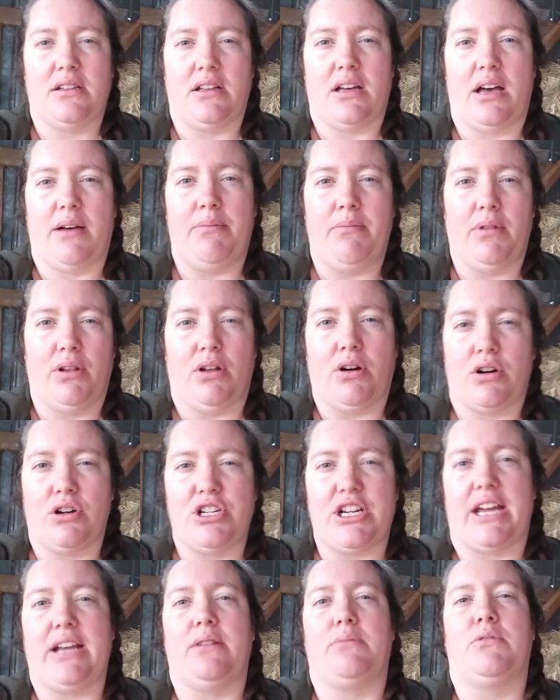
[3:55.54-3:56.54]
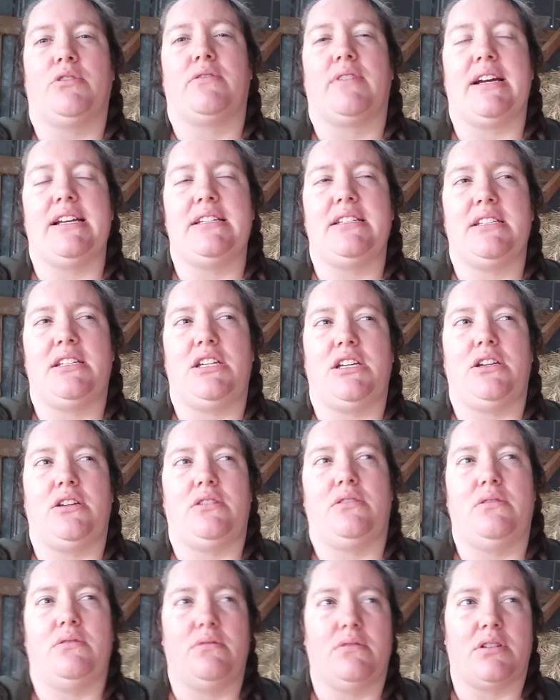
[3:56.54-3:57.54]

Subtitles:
a large animal rescue